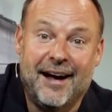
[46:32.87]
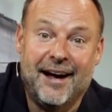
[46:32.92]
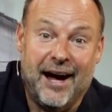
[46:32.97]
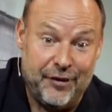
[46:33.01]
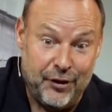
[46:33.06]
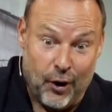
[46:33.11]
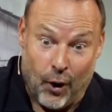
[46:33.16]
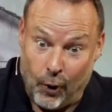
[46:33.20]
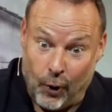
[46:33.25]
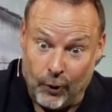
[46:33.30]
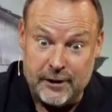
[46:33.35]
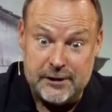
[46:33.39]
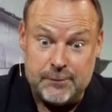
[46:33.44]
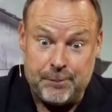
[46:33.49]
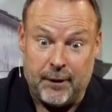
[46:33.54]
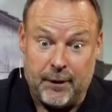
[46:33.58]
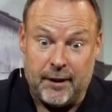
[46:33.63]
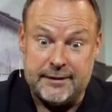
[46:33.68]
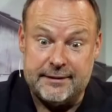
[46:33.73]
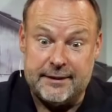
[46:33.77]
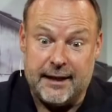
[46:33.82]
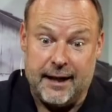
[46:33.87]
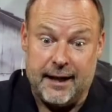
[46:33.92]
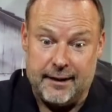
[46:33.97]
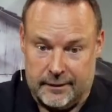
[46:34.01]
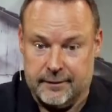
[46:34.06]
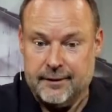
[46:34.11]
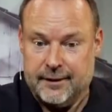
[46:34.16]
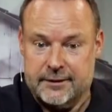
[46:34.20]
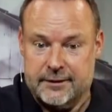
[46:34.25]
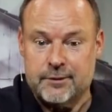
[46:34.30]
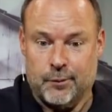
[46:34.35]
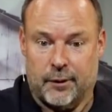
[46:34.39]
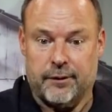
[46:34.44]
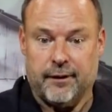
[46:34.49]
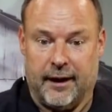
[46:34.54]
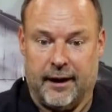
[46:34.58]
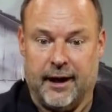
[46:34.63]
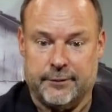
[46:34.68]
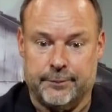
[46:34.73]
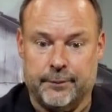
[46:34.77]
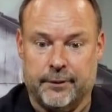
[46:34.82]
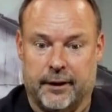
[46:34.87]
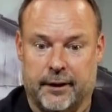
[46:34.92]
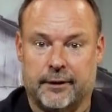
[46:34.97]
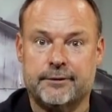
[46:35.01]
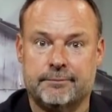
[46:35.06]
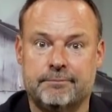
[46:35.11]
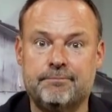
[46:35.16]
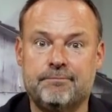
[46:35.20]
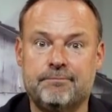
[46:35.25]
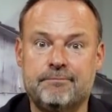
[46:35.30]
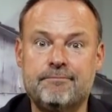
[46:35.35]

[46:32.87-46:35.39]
And the Holy Spirit's saying, this is where the gospel goes.